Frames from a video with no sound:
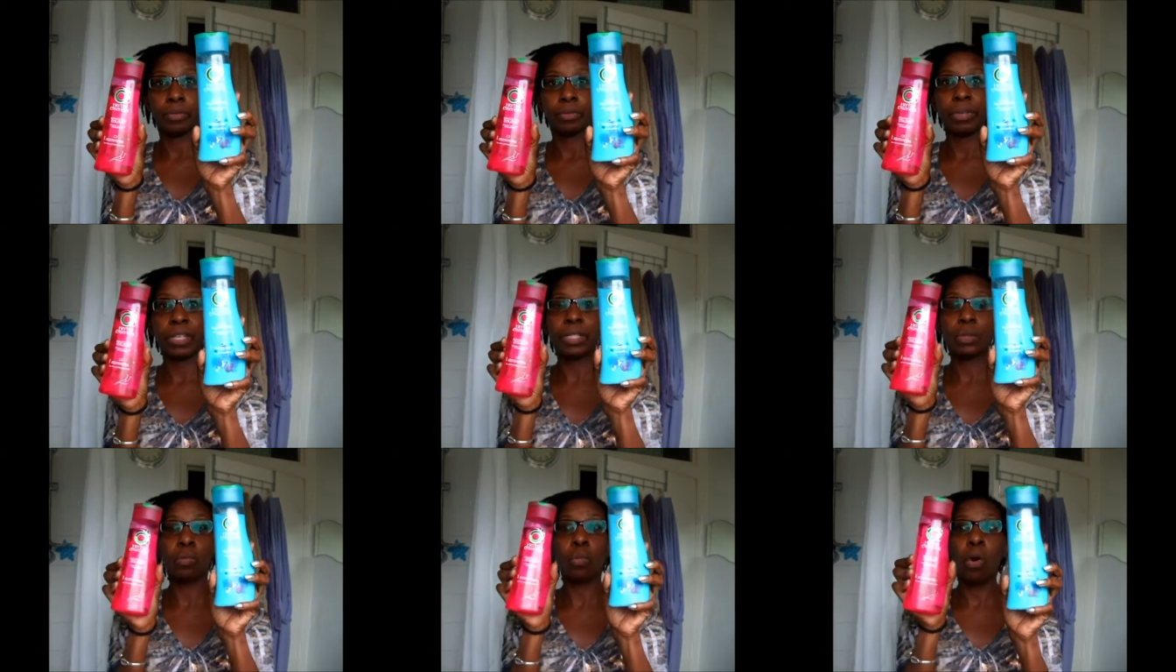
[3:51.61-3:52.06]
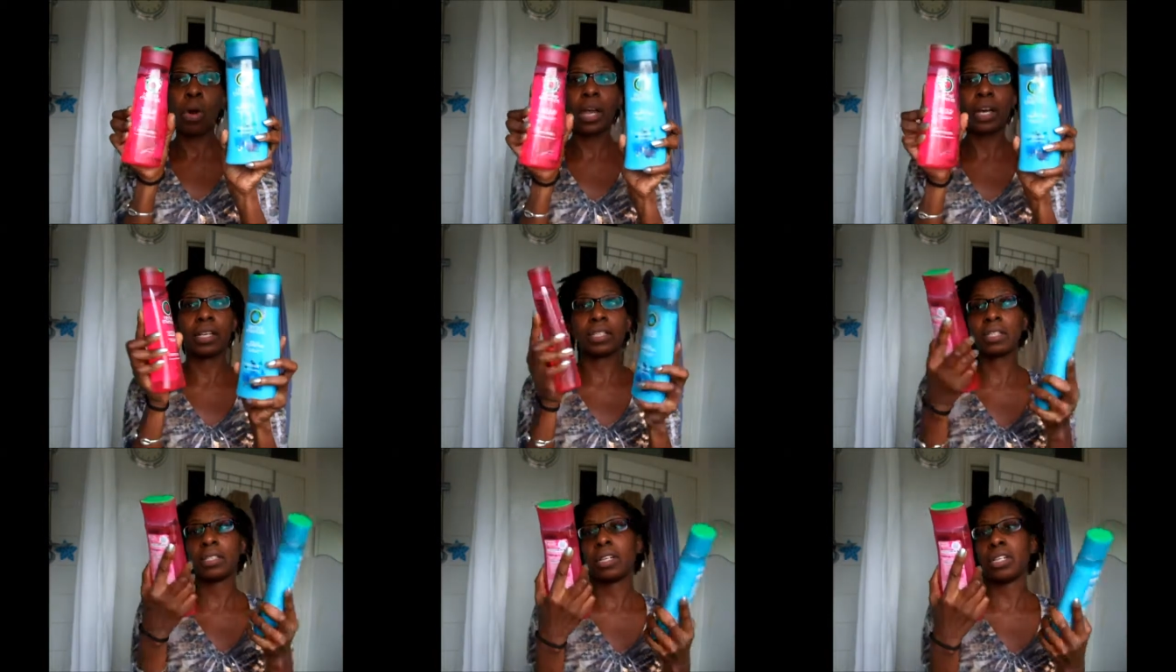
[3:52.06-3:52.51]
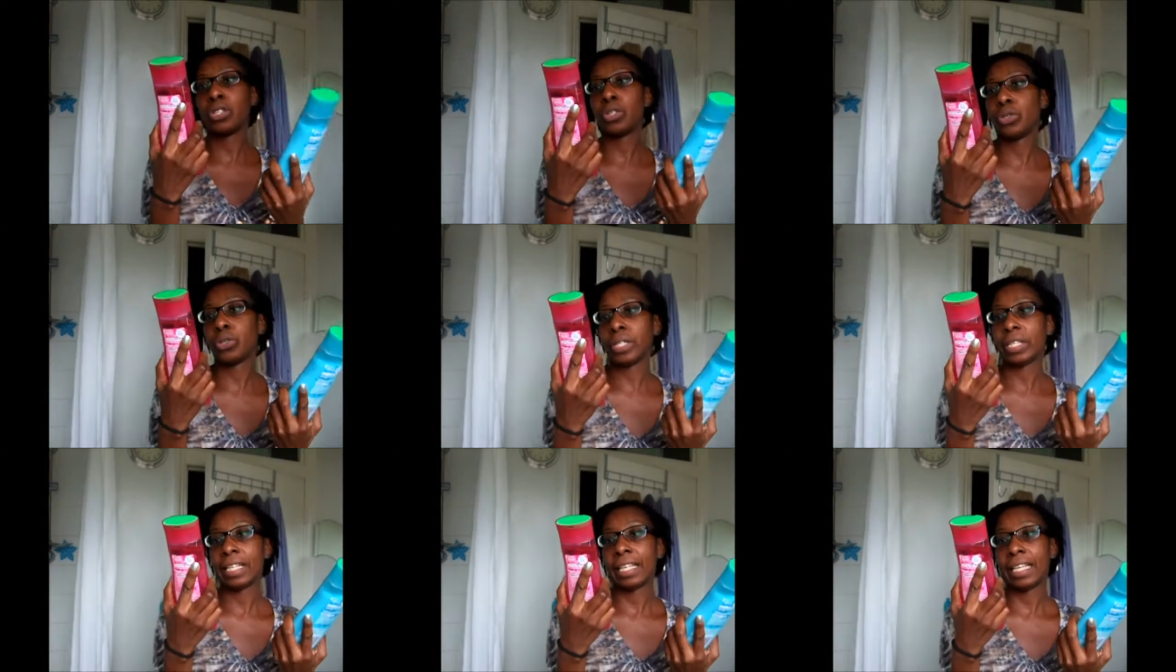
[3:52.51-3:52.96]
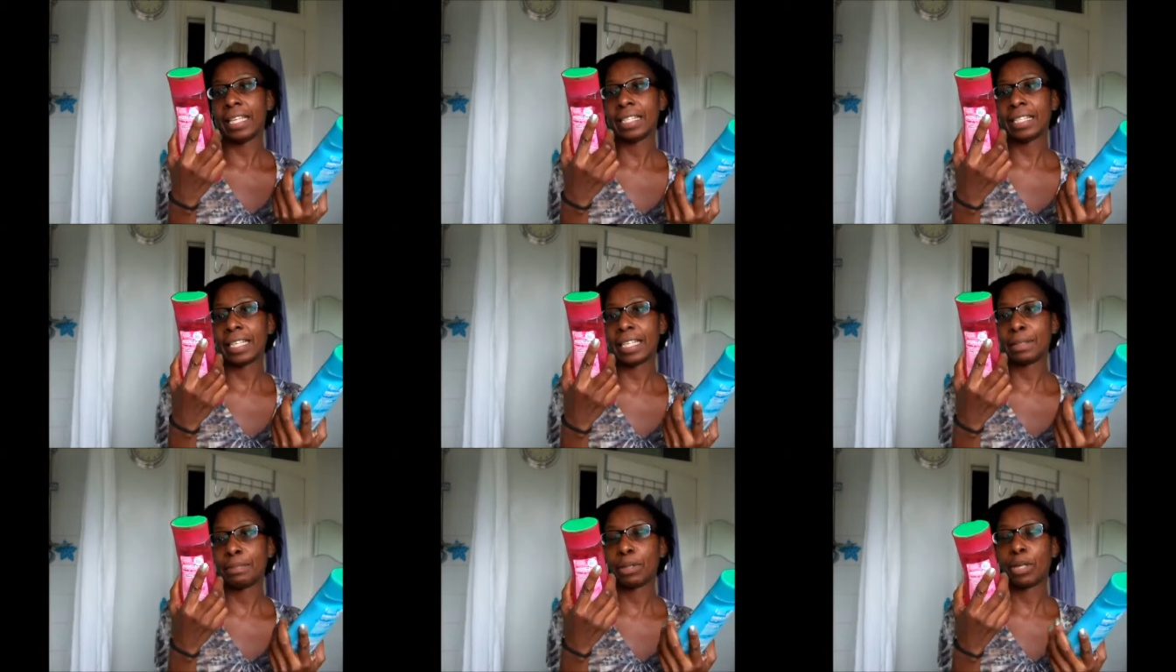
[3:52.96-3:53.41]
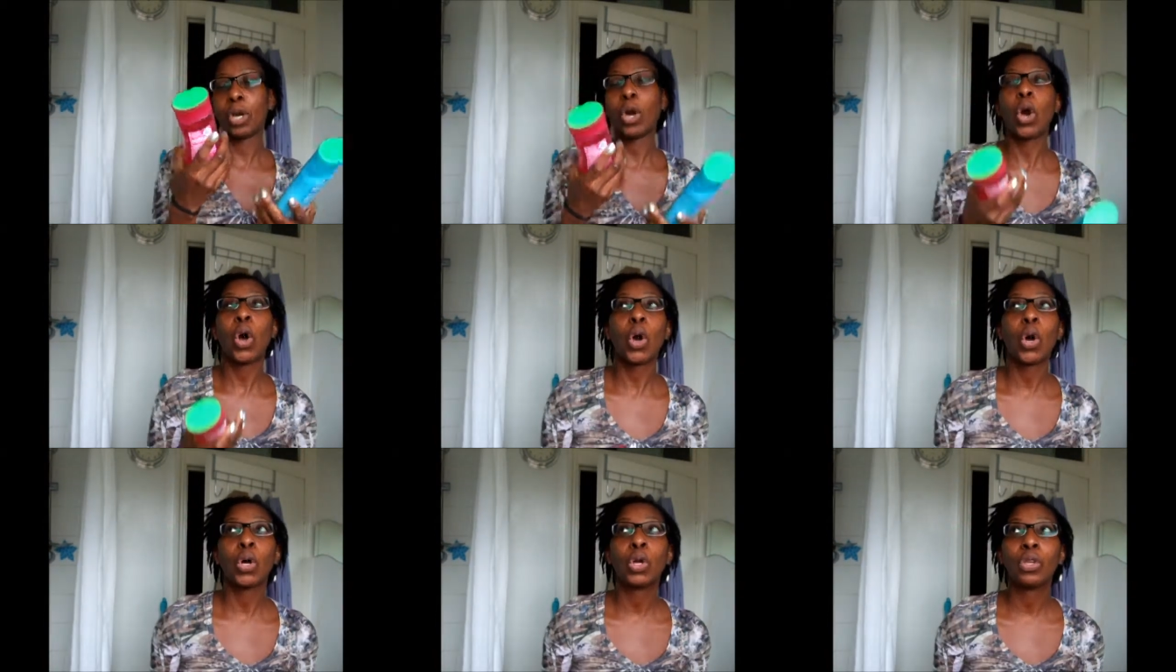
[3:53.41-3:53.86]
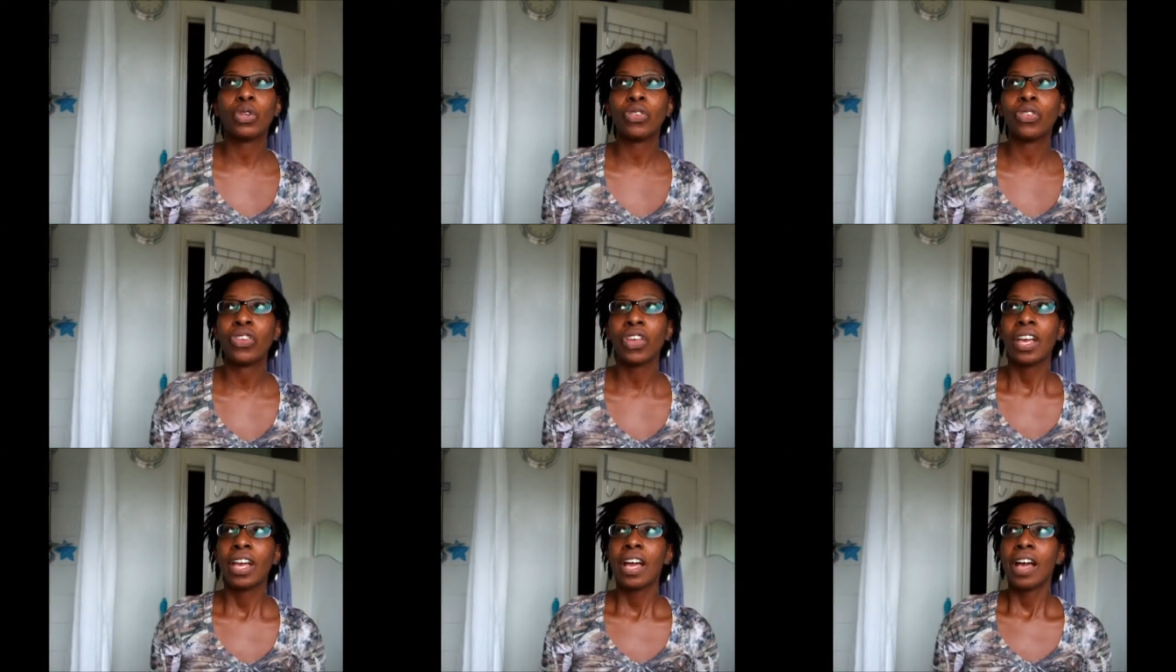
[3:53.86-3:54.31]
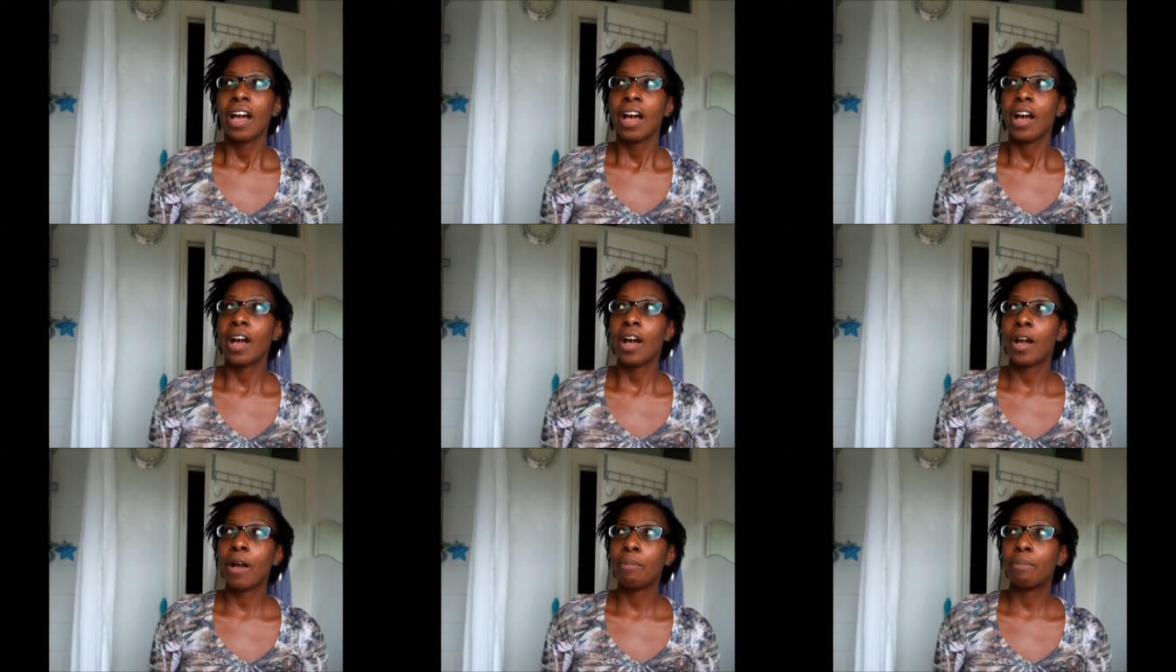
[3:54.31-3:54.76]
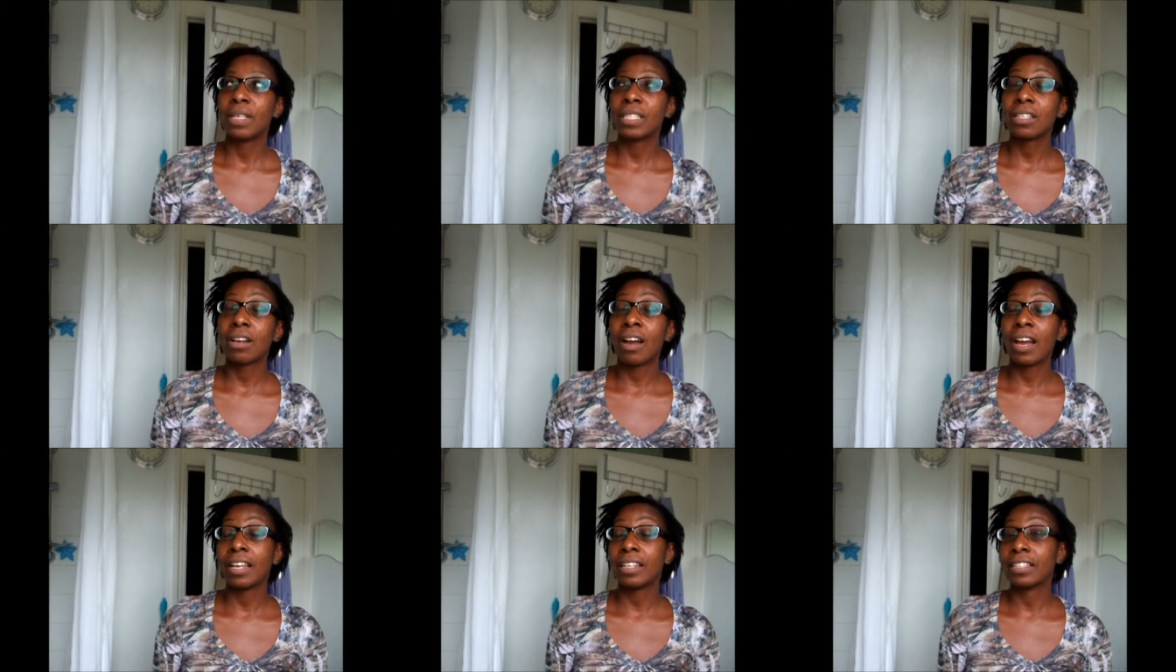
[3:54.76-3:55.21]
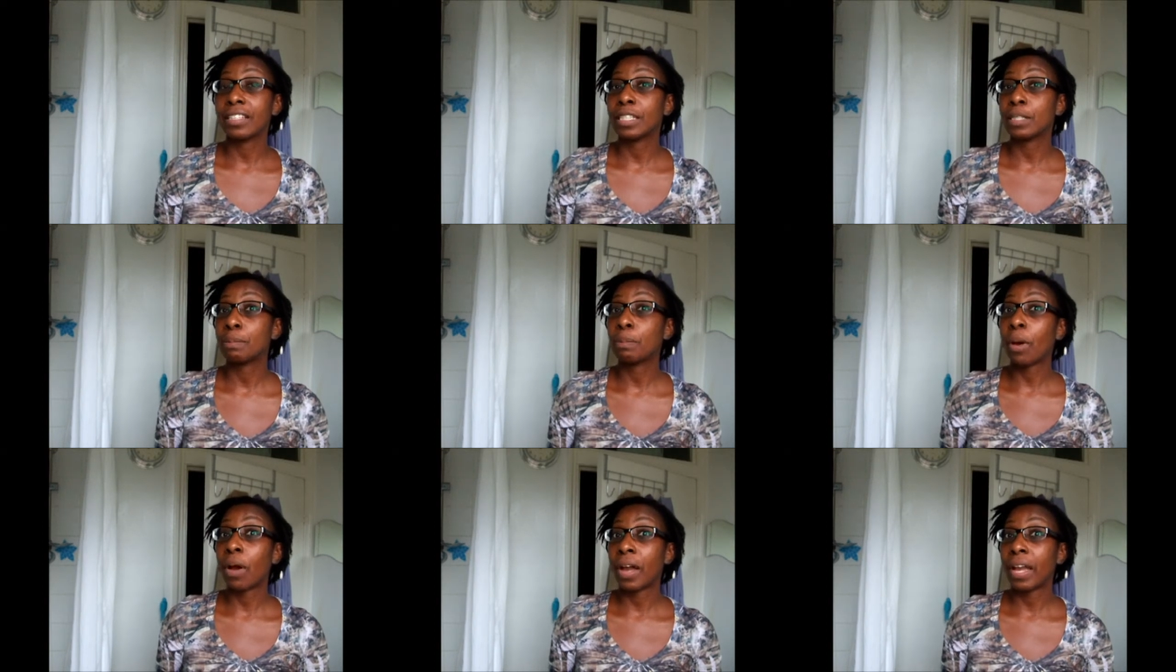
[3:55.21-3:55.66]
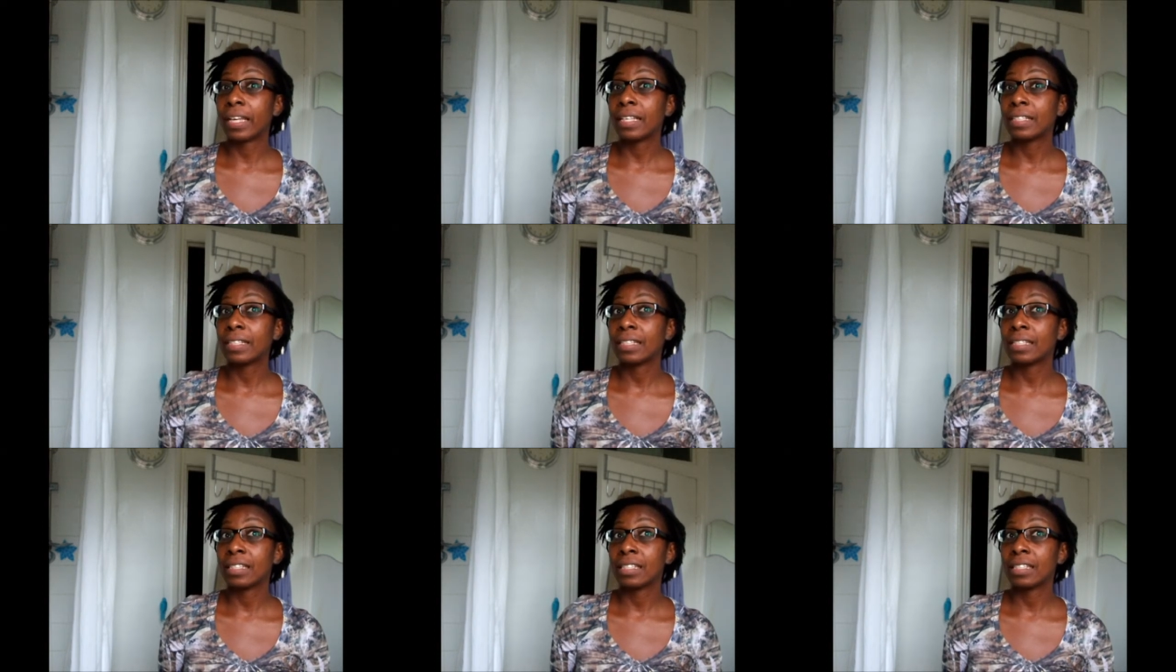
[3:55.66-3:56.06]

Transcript: the reason why I started using these is because uh, Miss Island Spice